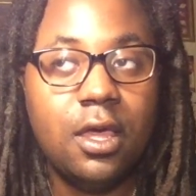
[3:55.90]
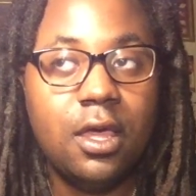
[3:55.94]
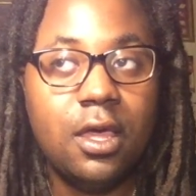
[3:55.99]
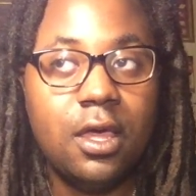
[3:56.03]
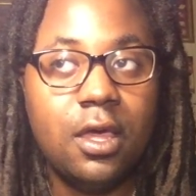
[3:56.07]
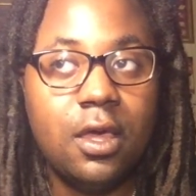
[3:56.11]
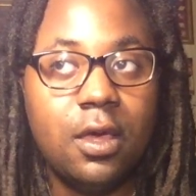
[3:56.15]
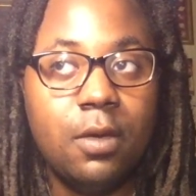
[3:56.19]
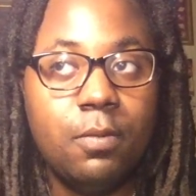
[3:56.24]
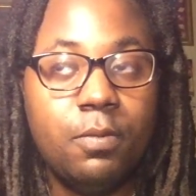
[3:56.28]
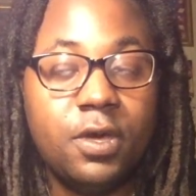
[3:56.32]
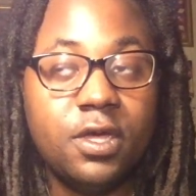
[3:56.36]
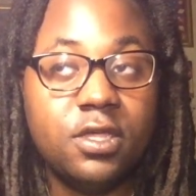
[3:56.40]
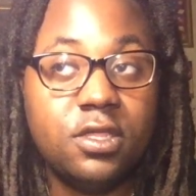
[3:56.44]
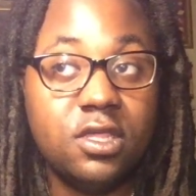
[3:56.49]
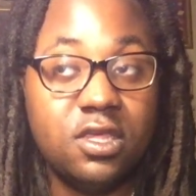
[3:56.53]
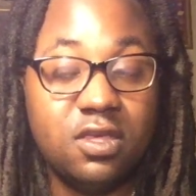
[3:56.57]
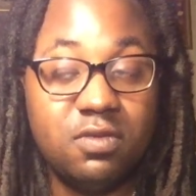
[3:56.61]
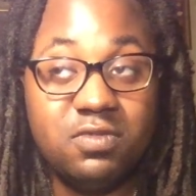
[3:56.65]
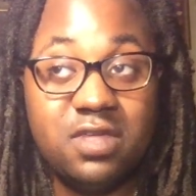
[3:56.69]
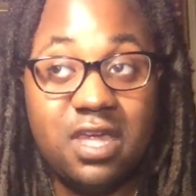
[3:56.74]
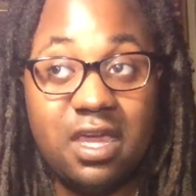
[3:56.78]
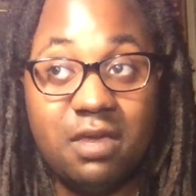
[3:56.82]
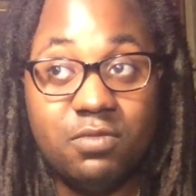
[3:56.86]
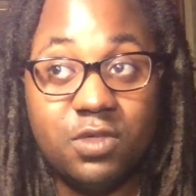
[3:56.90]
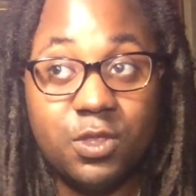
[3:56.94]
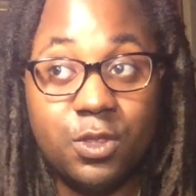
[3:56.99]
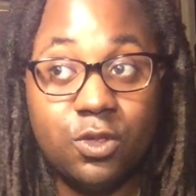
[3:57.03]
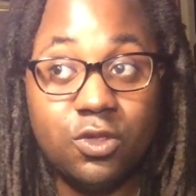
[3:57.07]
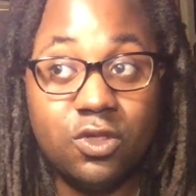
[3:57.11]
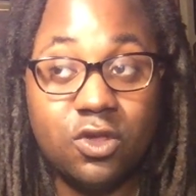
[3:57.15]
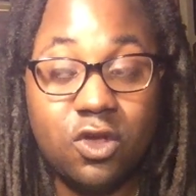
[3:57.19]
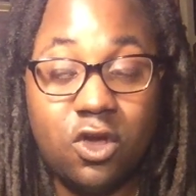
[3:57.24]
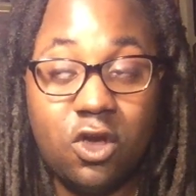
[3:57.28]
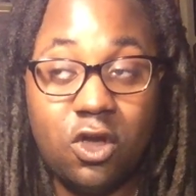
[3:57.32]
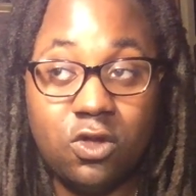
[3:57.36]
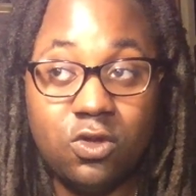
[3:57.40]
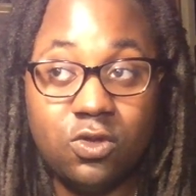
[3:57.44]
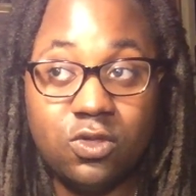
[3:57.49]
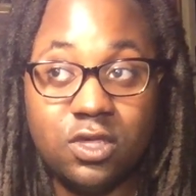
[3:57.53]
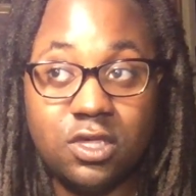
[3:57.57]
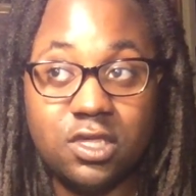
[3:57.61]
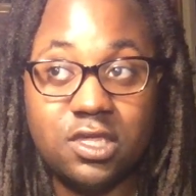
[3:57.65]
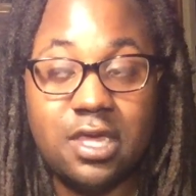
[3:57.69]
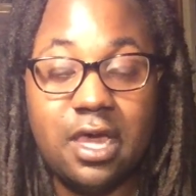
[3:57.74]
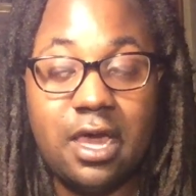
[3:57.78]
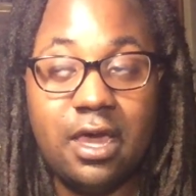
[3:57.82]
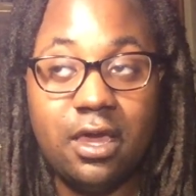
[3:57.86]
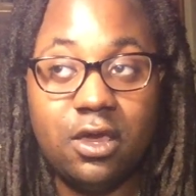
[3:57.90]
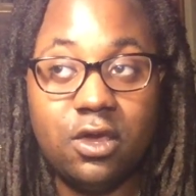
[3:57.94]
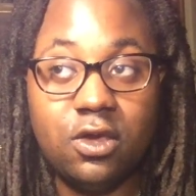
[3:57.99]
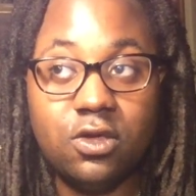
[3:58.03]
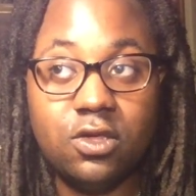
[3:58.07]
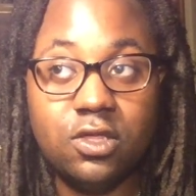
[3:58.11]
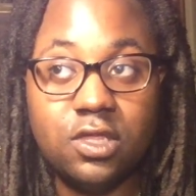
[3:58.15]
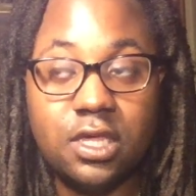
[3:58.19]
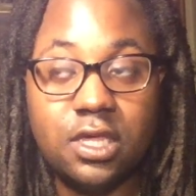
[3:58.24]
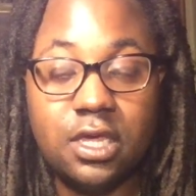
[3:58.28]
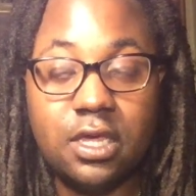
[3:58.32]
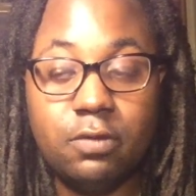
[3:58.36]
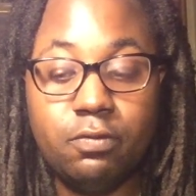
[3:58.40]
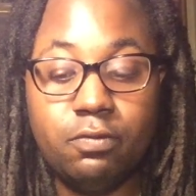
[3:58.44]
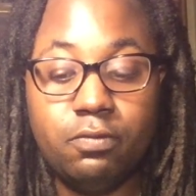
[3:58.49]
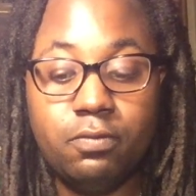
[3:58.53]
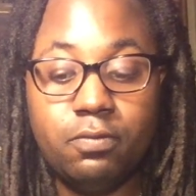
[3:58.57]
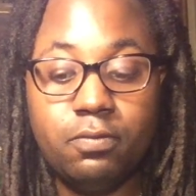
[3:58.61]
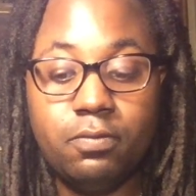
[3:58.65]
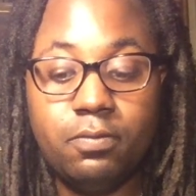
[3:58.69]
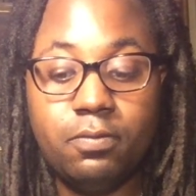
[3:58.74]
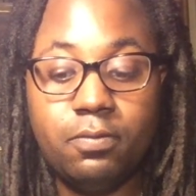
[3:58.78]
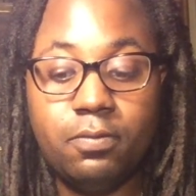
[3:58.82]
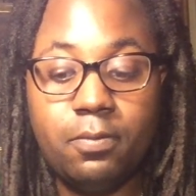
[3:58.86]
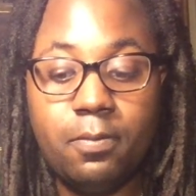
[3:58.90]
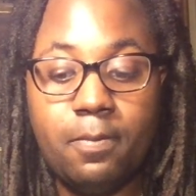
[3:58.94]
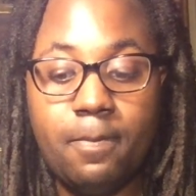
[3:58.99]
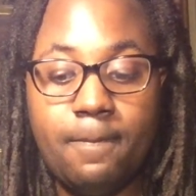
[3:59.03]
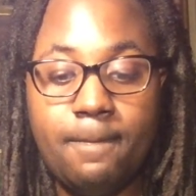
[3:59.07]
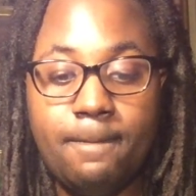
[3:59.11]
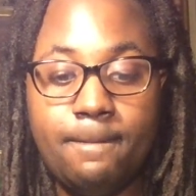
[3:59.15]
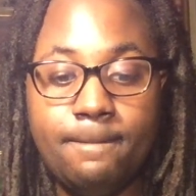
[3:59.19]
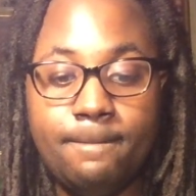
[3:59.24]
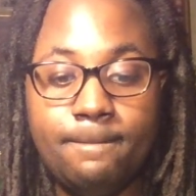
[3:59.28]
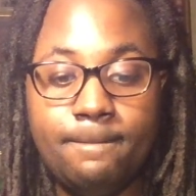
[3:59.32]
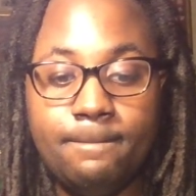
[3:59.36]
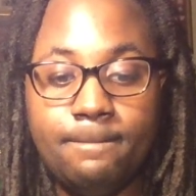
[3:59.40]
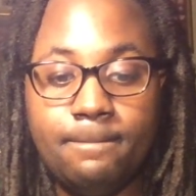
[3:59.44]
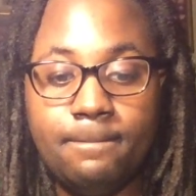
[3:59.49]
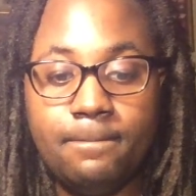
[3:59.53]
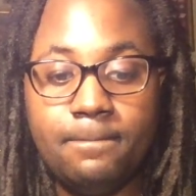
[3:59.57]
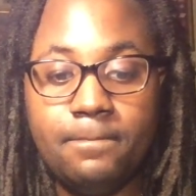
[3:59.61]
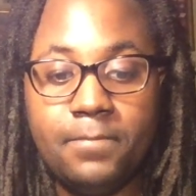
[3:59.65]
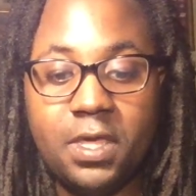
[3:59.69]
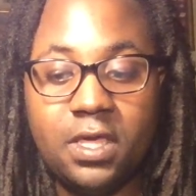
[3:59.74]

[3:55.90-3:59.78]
But sometimes those carnal desires can be